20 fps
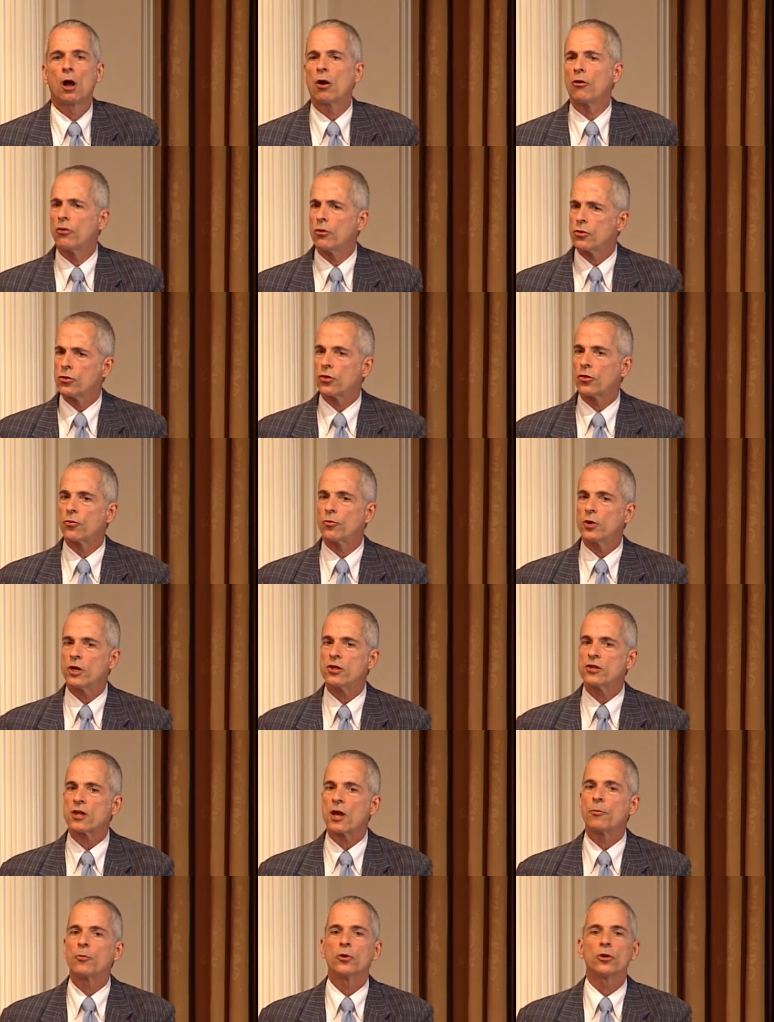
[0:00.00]
Are those 3
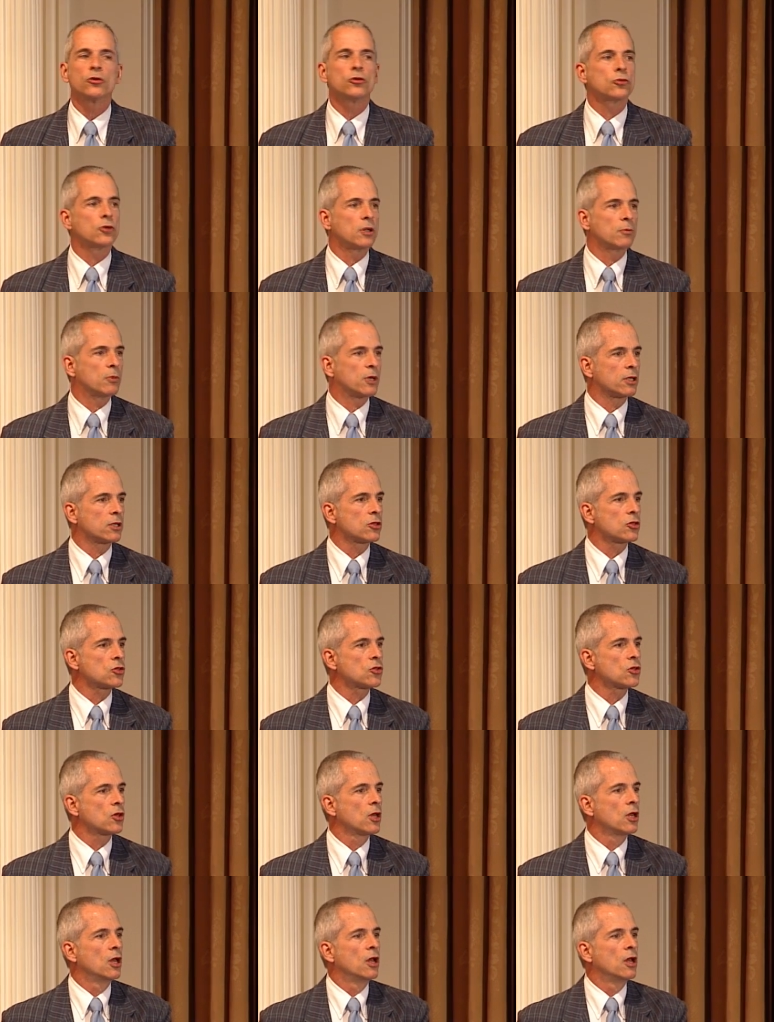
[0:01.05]
separate treatments